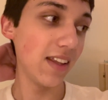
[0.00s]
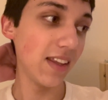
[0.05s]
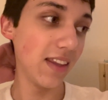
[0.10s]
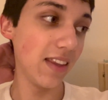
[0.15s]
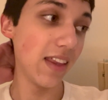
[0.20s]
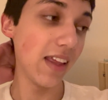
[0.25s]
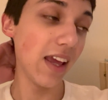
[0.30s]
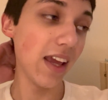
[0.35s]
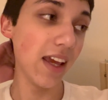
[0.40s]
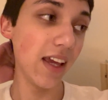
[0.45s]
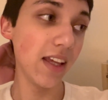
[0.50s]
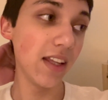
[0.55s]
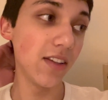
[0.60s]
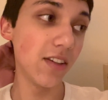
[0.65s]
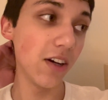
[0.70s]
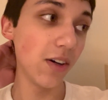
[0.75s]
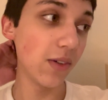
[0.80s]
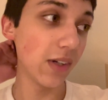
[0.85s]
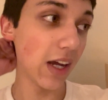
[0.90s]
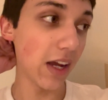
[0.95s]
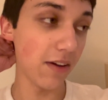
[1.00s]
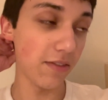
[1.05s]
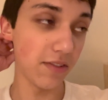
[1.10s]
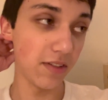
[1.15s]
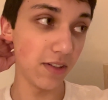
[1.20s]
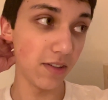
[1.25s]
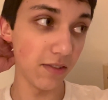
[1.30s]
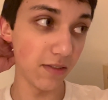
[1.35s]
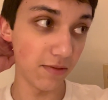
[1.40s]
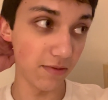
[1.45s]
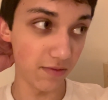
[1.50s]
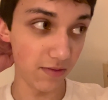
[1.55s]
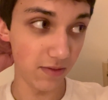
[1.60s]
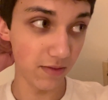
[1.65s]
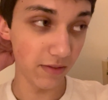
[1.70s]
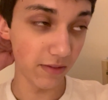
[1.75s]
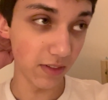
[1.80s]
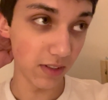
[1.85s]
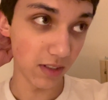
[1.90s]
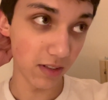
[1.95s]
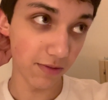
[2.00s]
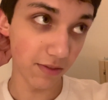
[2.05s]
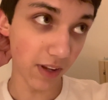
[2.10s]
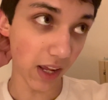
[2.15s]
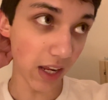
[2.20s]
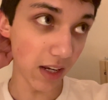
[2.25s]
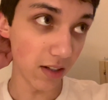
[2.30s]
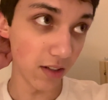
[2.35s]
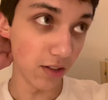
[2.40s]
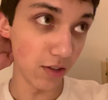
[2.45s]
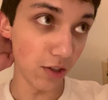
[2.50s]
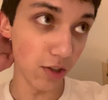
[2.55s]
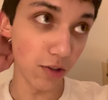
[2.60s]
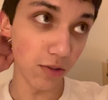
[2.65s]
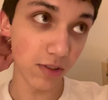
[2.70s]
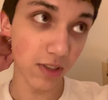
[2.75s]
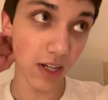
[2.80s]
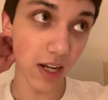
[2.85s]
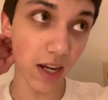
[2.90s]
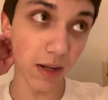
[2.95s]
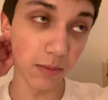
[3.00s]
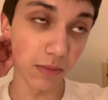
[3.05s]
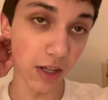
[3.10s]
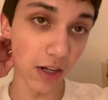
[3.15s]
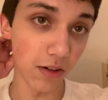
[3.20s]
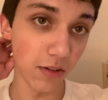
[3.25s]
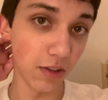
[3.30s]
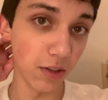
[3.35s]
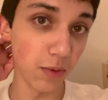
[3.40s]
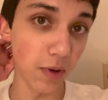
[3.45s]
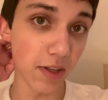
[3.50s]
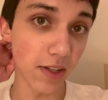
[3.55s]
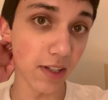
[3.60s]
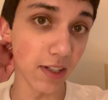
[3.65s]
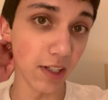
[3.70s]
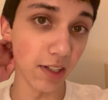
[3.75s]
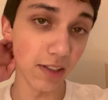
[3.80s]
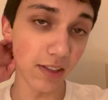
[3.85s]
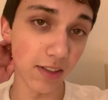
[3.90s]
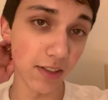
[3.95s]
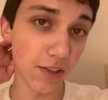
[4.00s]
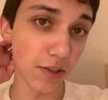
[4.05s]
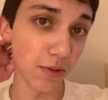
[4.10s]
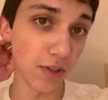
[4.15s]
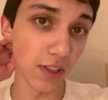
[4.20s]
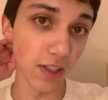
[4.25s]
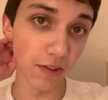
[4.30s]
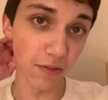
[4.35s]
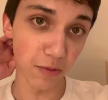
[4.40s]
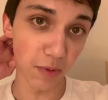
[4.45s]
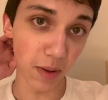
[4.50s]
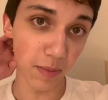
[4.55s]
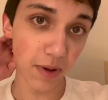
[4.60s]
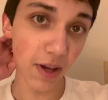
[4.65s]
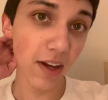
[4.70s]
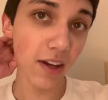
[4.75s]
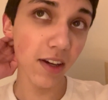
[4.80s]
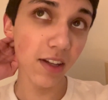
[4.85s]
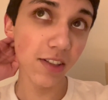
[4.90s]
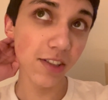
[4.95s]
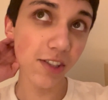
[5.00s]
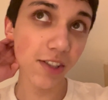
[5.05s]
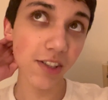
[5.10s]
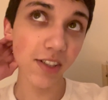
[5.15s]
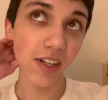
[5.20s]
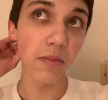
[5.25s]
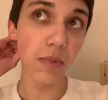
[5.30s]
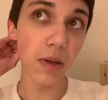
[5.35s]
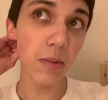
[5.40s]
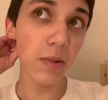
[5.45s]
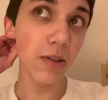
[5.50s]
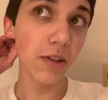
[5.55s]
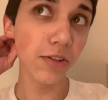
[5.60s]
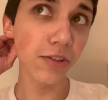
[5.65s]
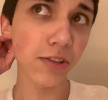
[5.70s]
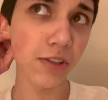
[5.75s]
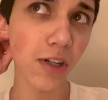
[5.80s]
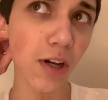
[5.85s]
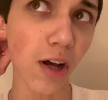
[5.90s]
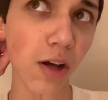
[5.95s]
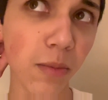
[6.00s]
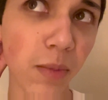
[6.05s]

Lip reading: they don't have to find a new time later in the week to deliver my package. Maybe they'll just call